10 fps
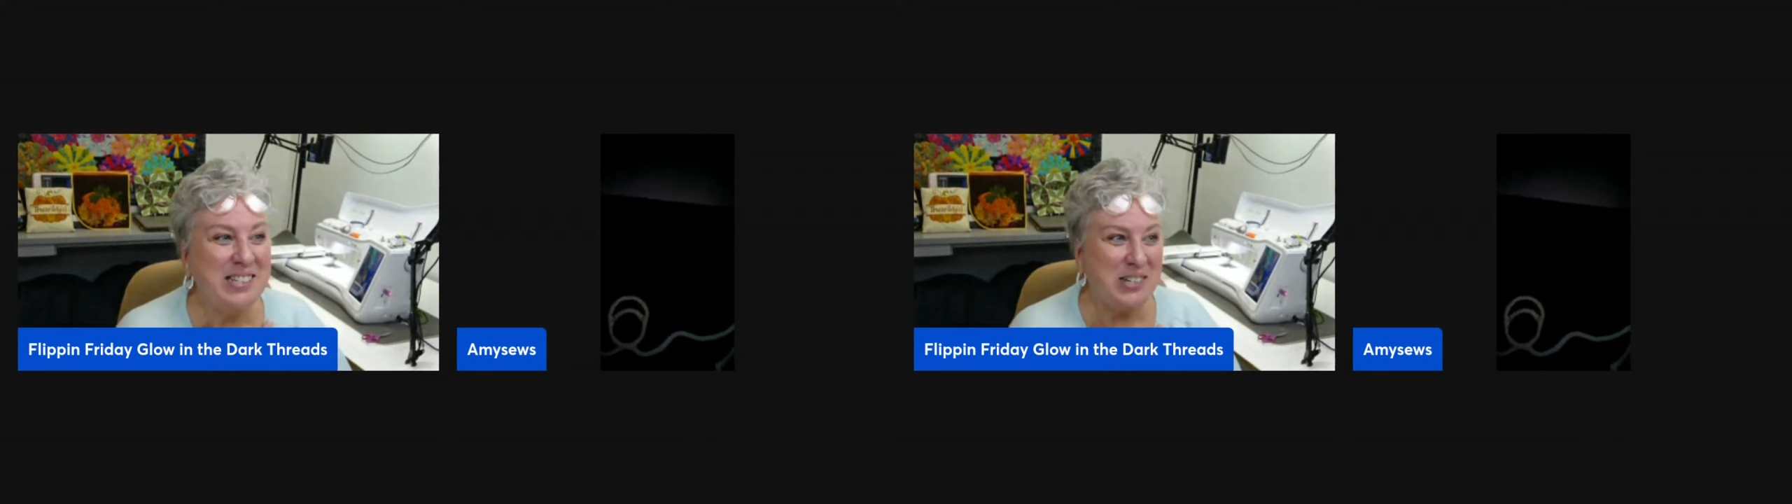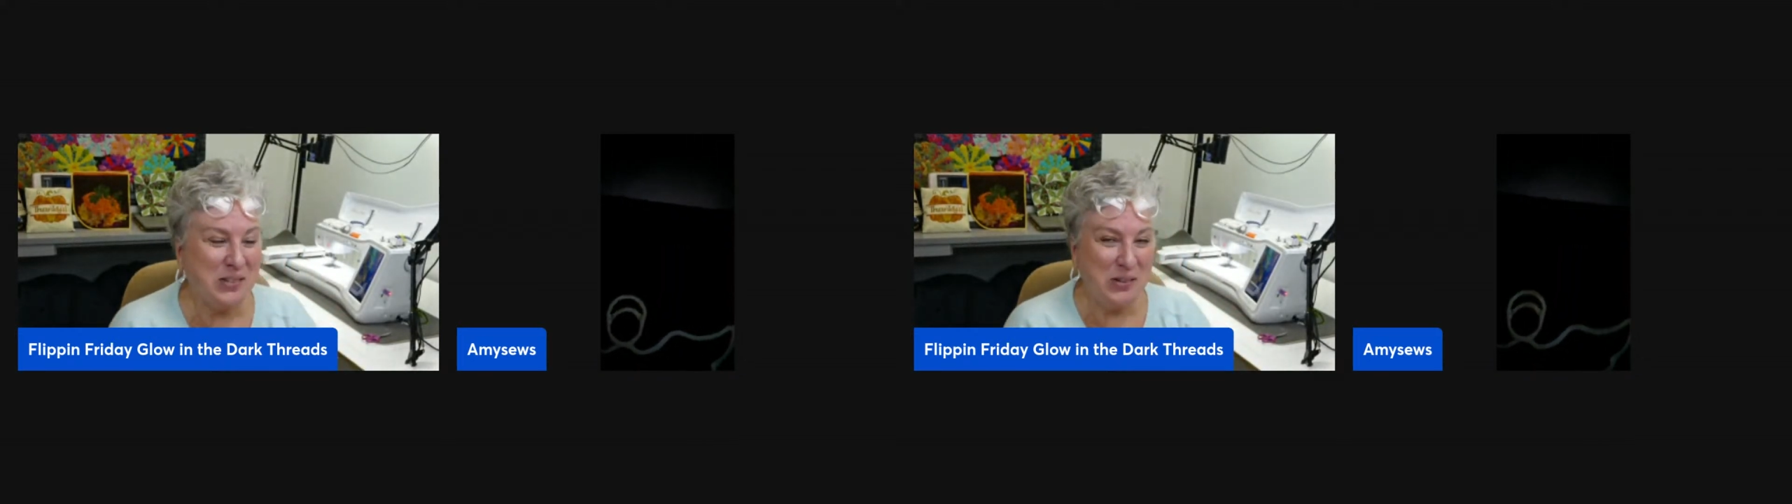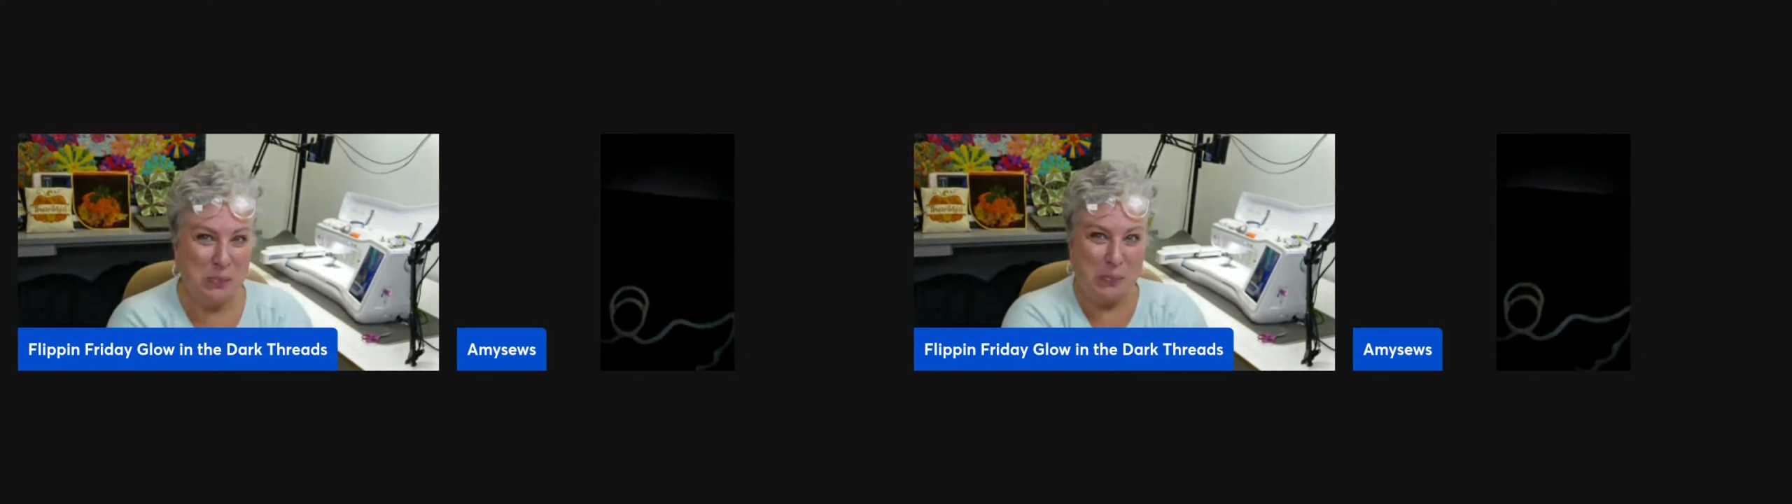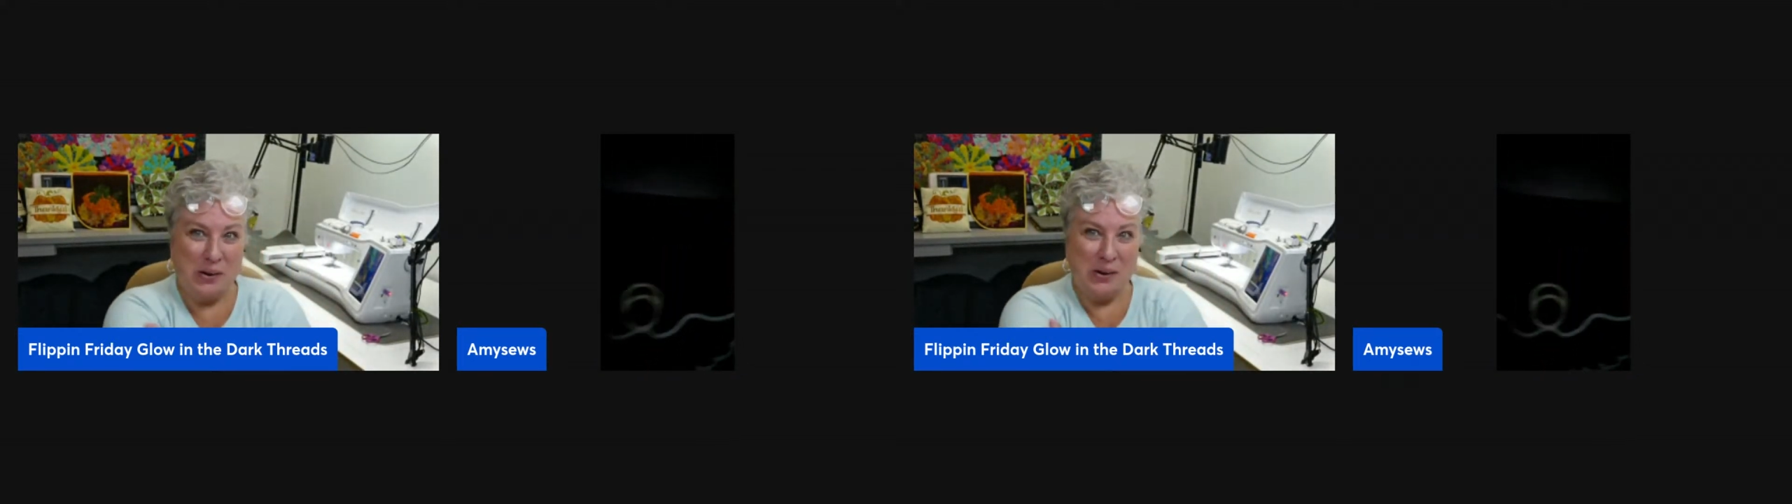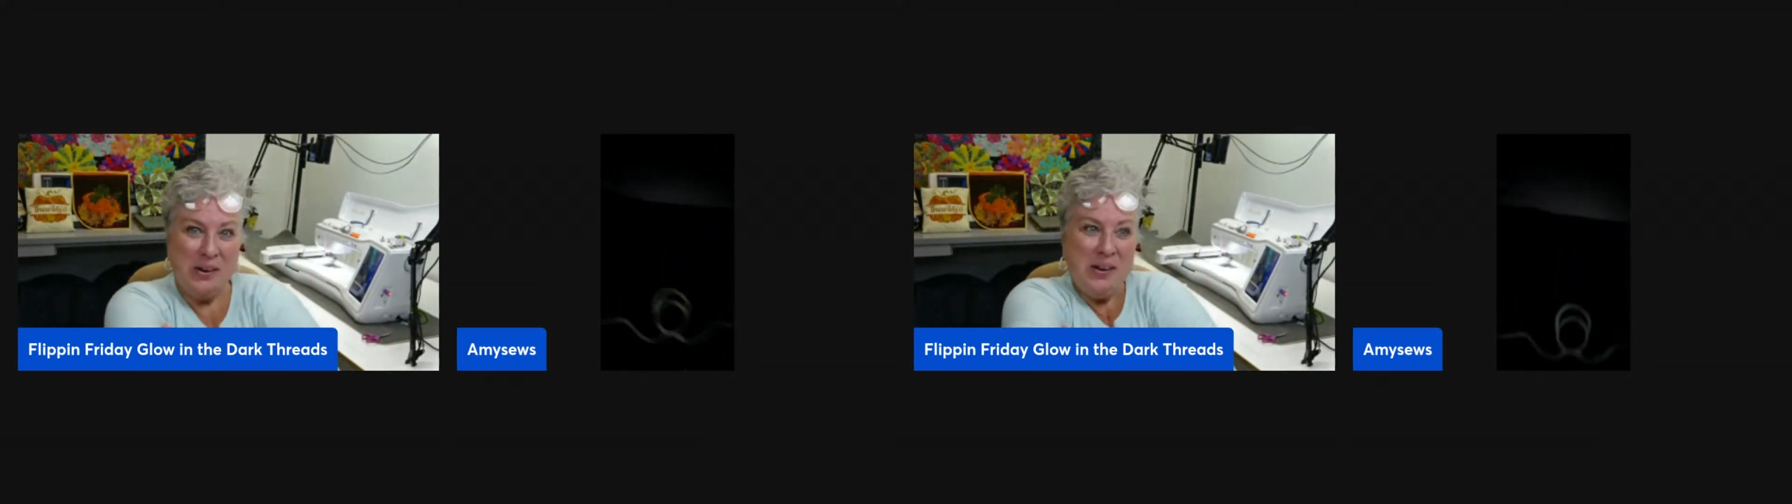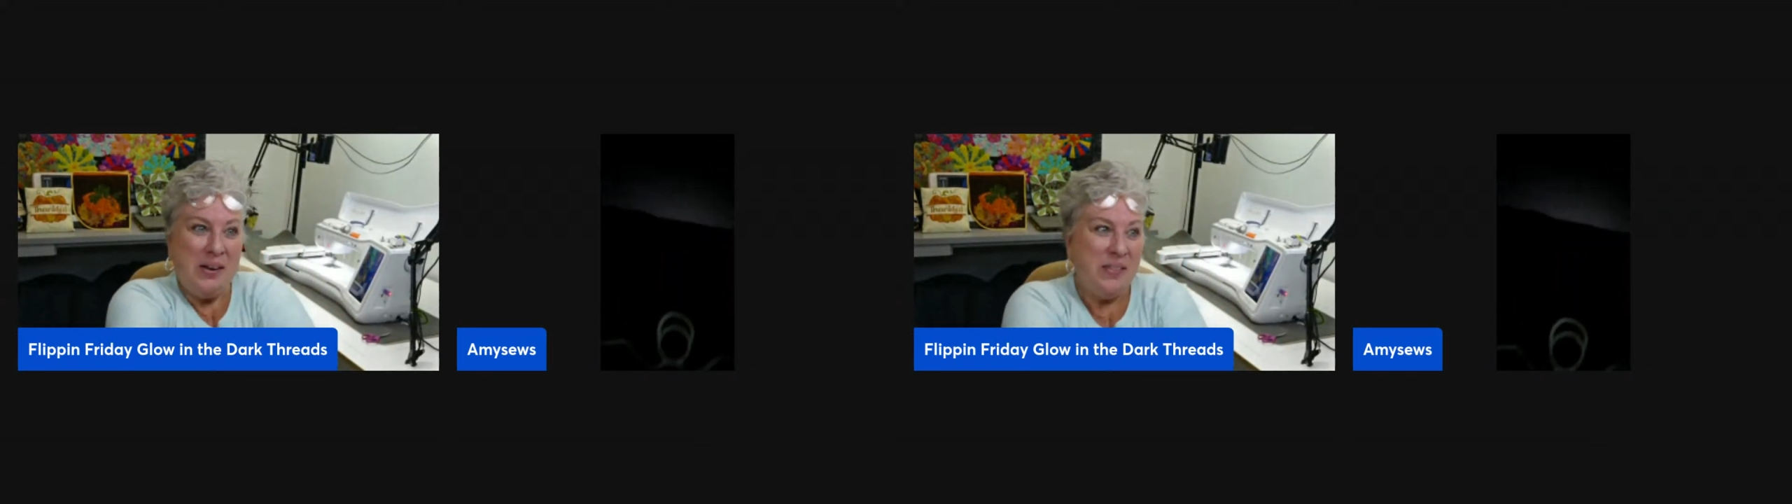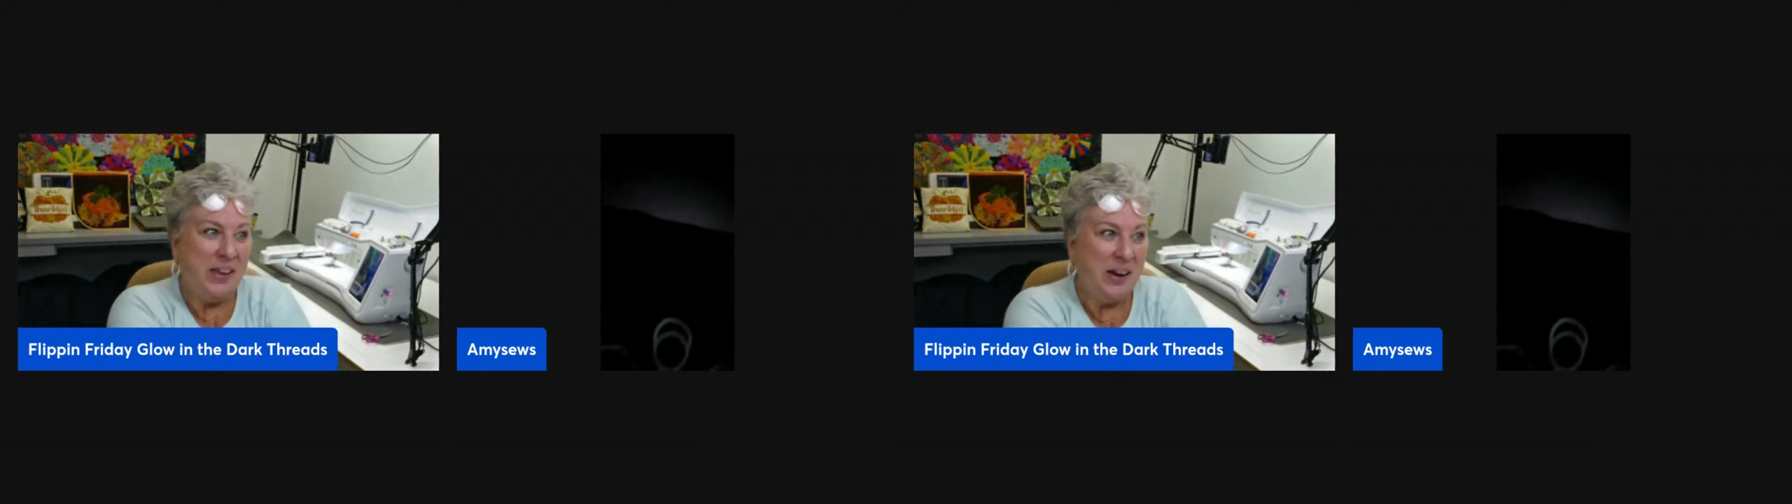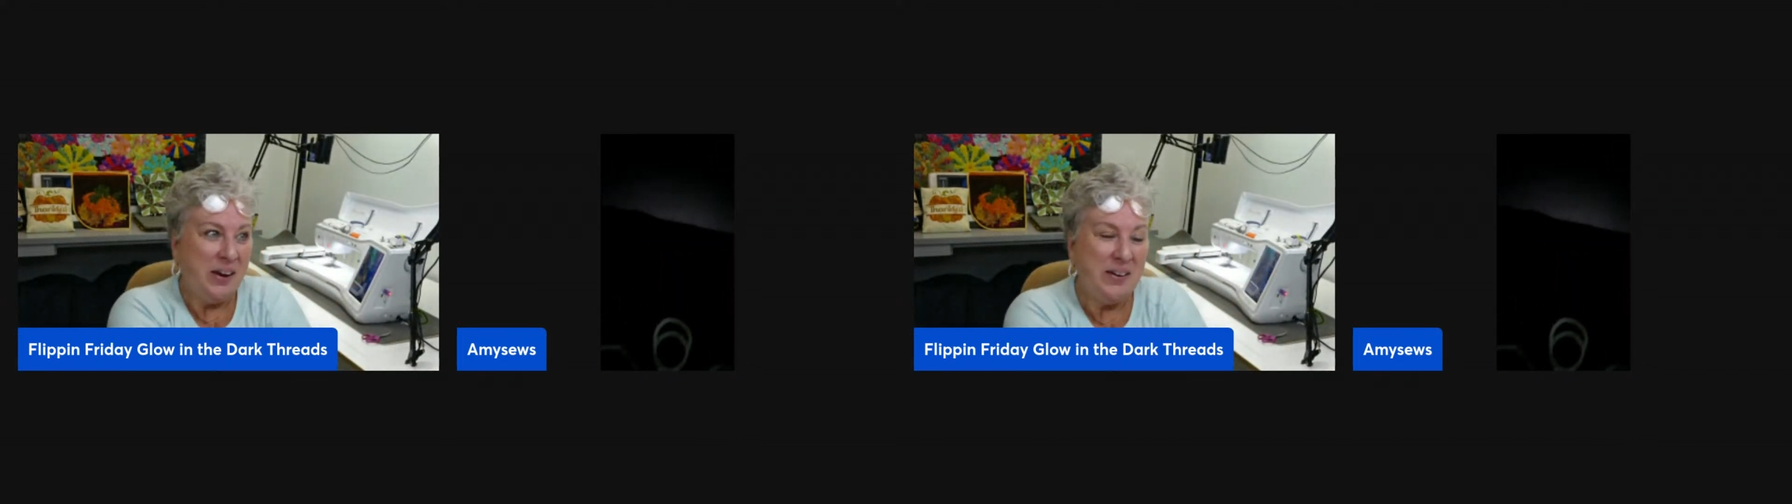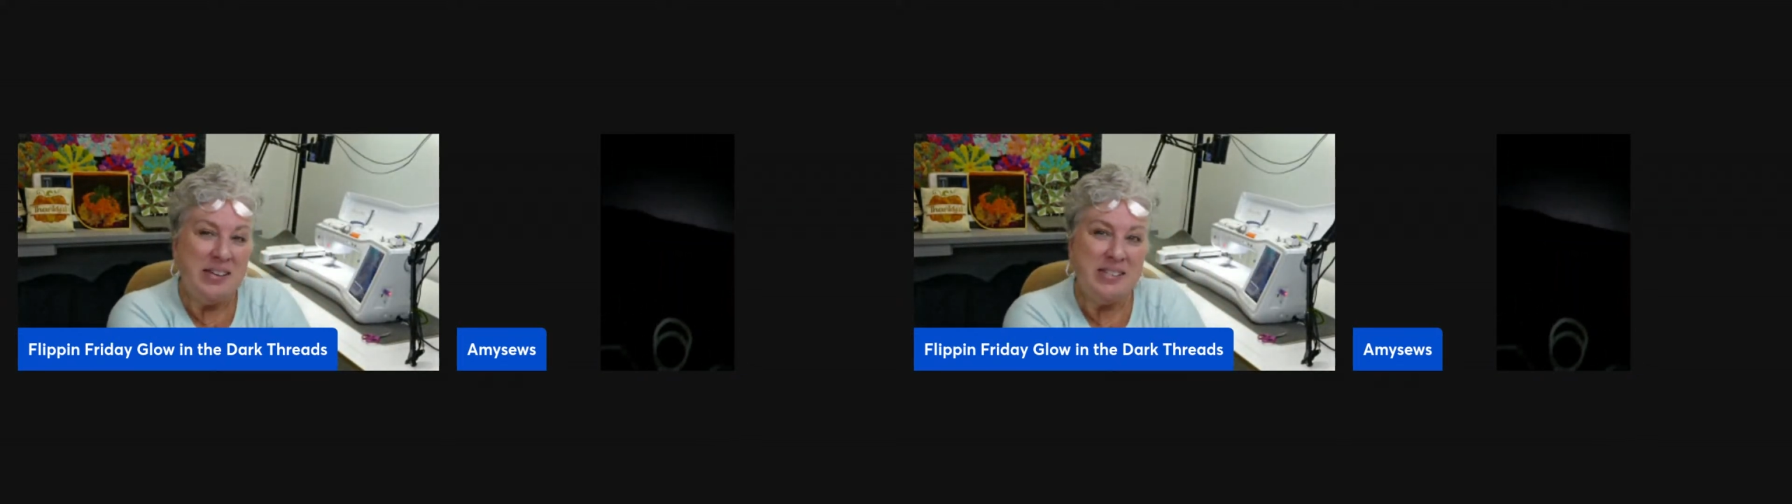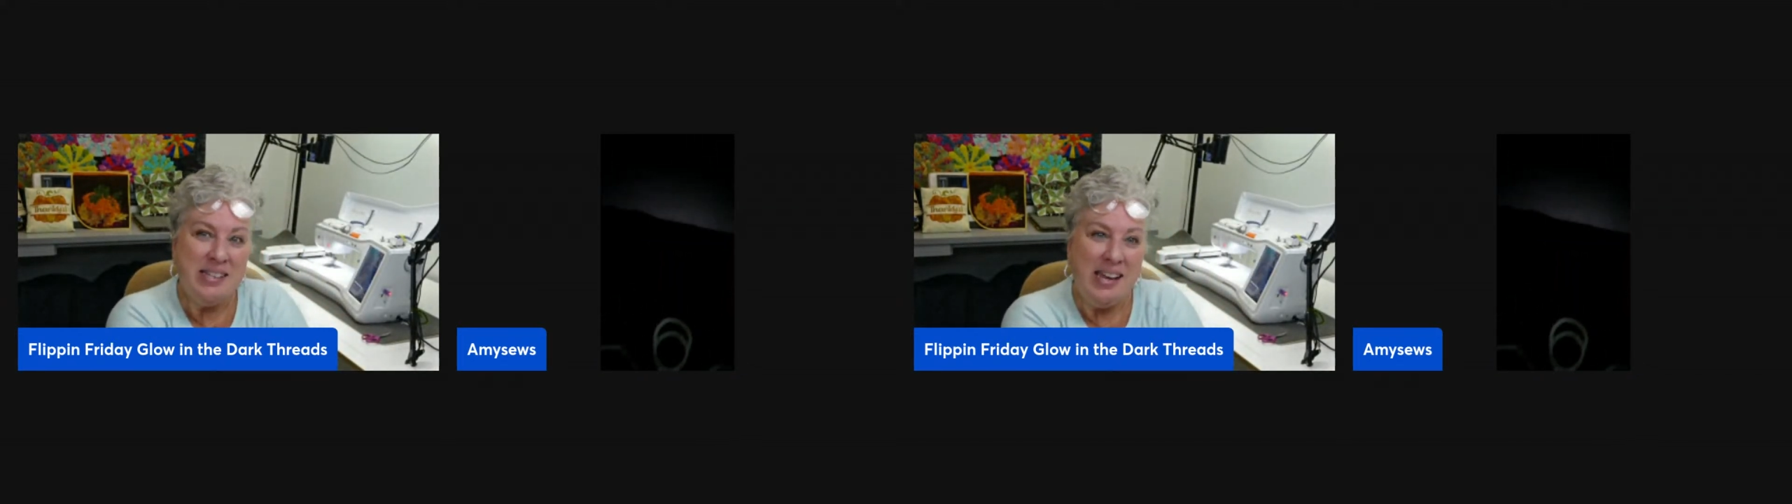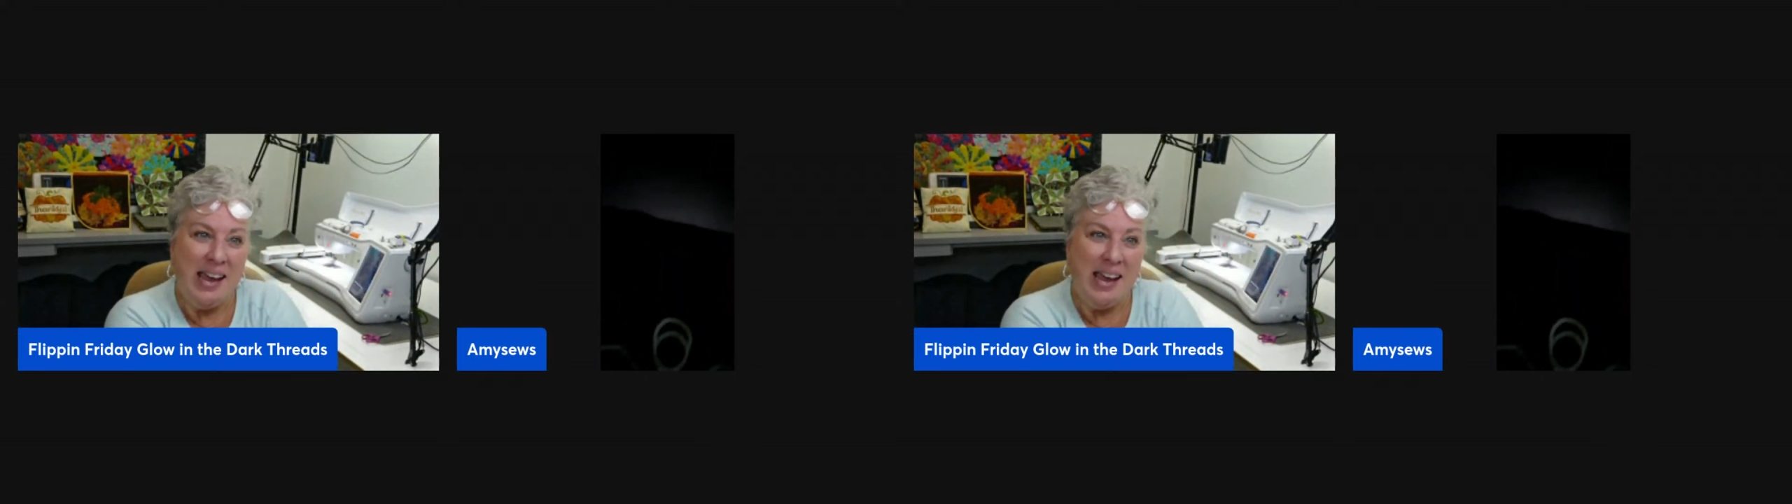a trooper. There is the